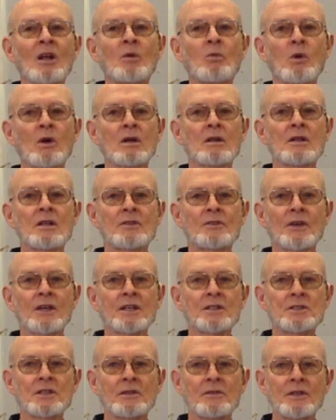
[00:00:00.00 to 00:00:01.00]
one of the
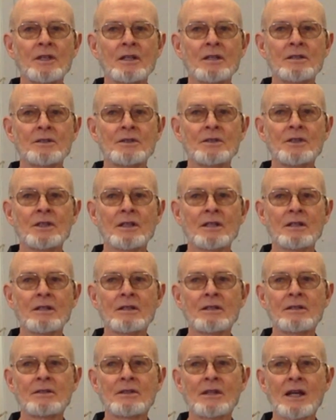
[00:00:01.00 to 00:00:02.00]
things that, that, that
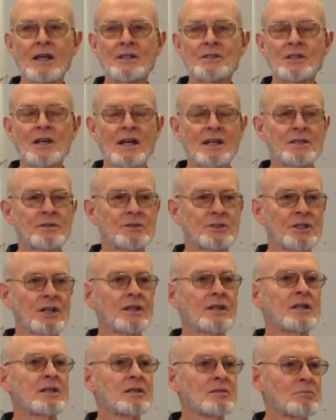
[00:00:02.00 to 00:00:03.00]
as I
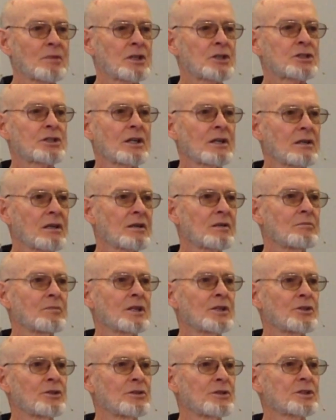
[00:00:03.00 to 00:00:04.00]
studied, and Michelle helped
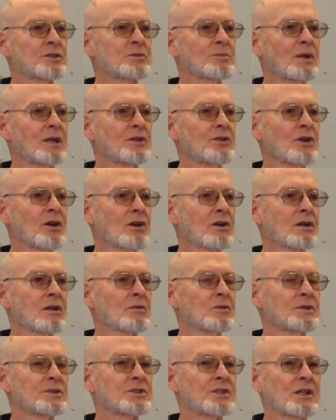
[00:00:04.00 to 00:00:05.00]
me do this, my daughter,
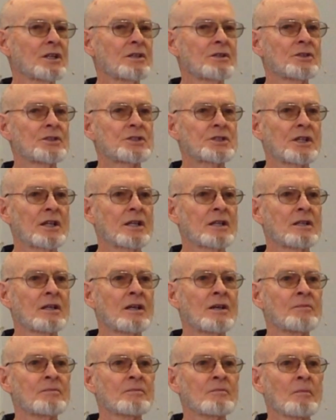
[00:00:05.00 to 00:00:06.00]
was to
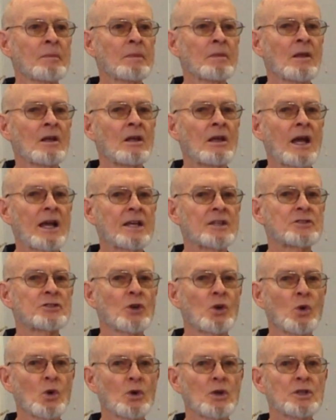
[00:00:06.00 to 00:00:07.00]
understand its
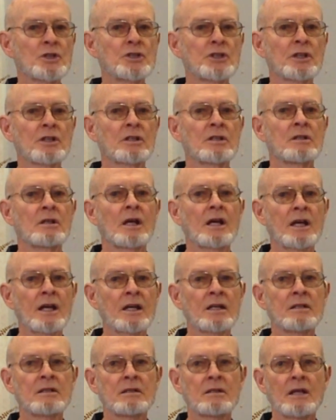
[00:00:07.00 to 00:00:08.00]
origin and,
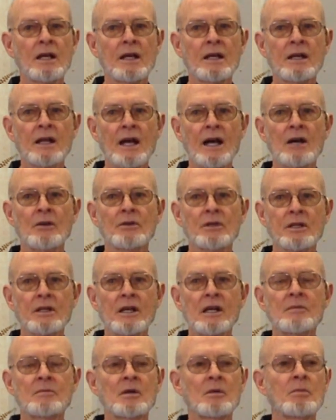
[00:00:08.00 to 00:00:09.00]
and, and how it
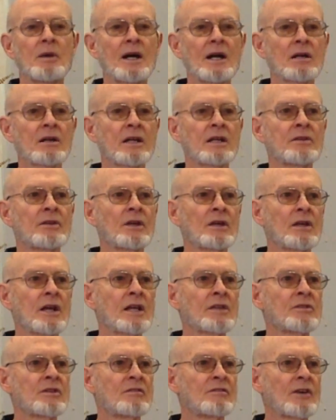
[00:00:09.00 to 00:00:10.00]
came about. And the,
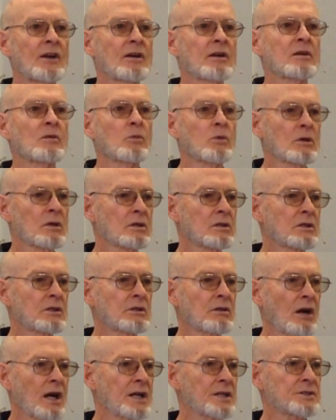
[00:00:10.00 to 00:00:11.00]
and the very word
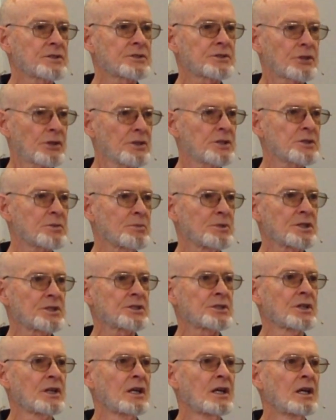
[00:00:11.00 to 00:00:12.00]
Christ,
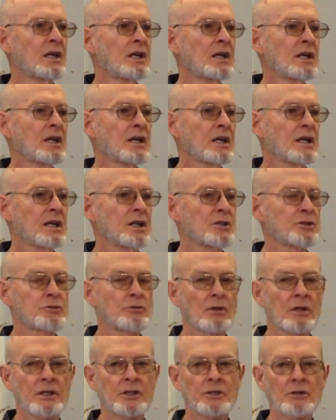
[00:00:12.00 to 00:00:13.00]
Christmas, is
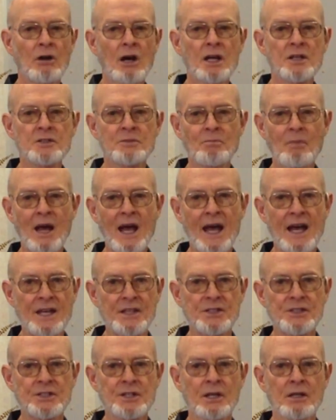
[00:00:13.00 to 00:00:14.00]
really Christ
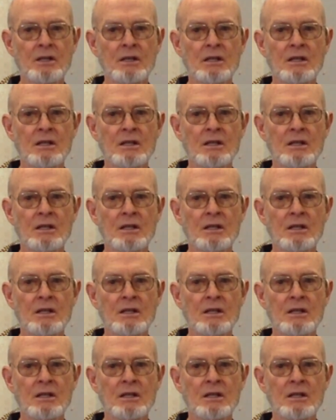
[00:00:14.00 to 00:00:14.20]
Mass.